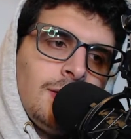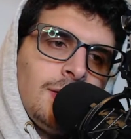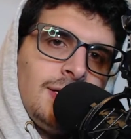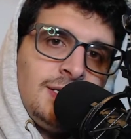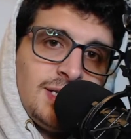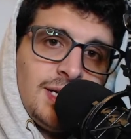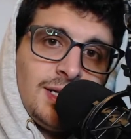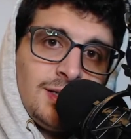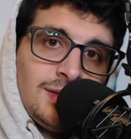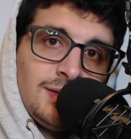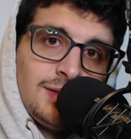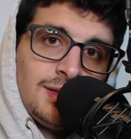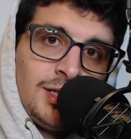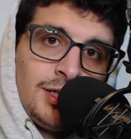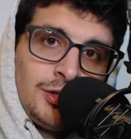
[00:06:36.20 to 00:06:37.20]
He's in
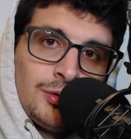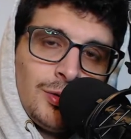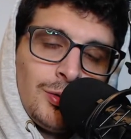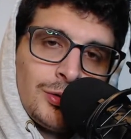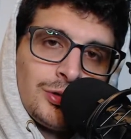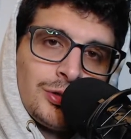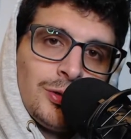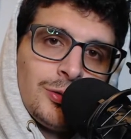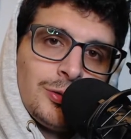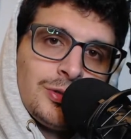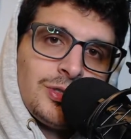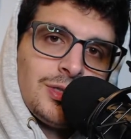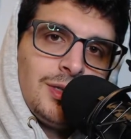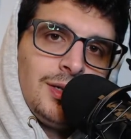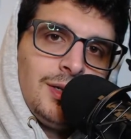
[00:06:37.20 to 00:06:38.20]
each of those
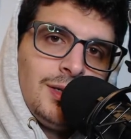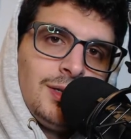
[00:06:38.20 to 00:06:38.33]
shows.